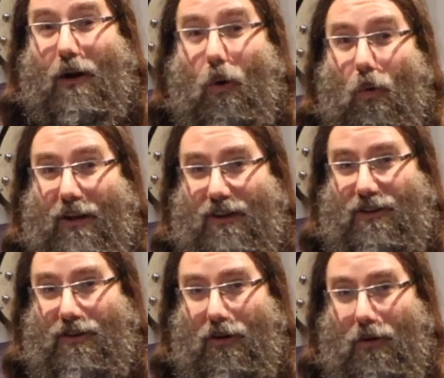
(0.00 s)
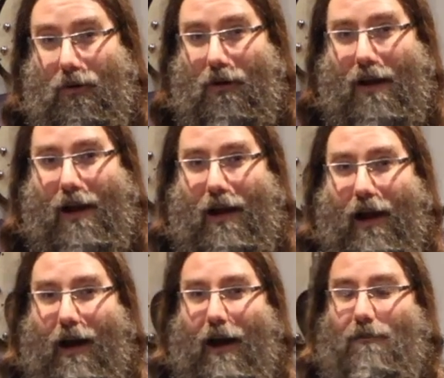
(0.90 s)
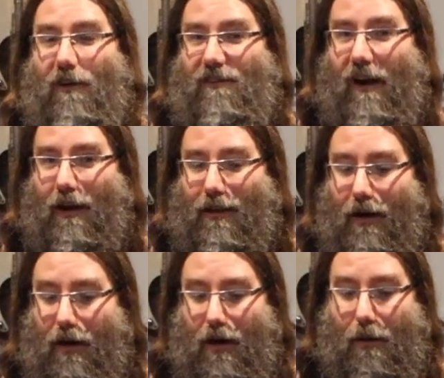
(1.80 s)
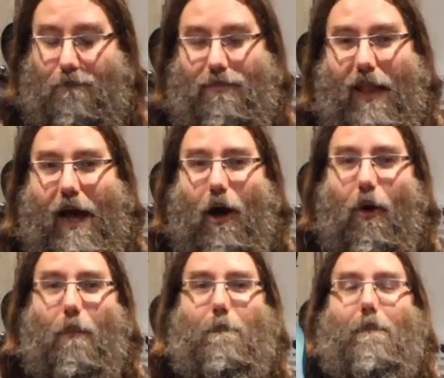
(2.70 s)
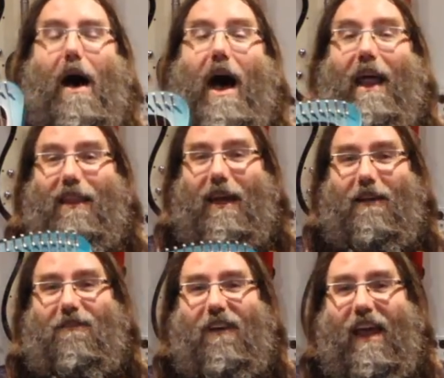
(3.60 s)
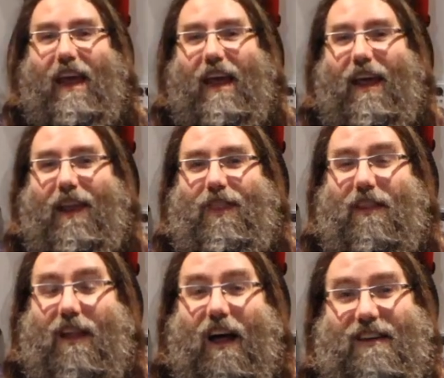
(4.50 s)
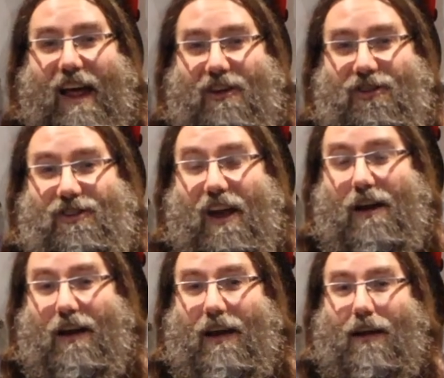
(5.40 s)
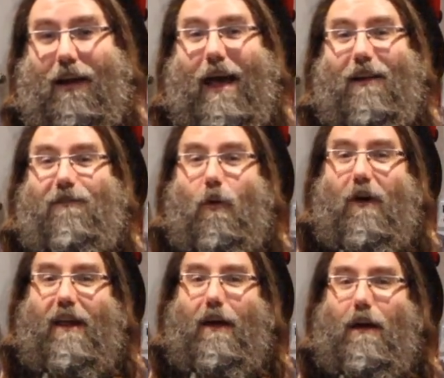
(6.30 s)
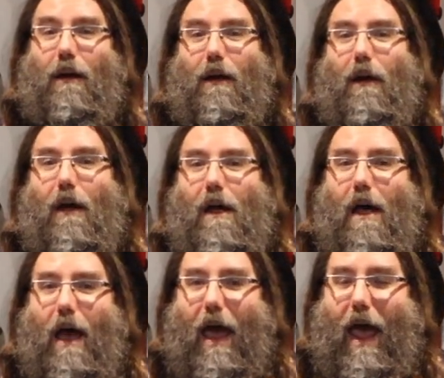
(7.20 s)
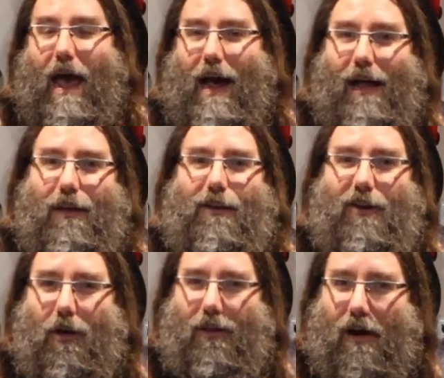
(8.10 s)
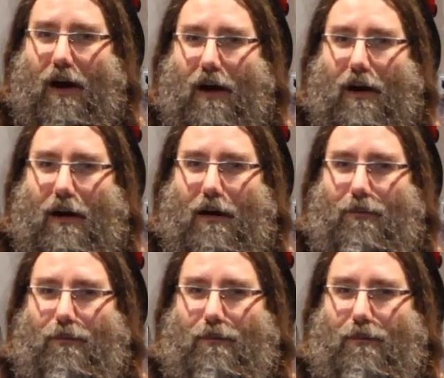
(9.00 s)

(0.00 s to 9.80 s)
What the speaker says: to hold its tune for very long. Now, I live in the Los Angeles area in California, and so there are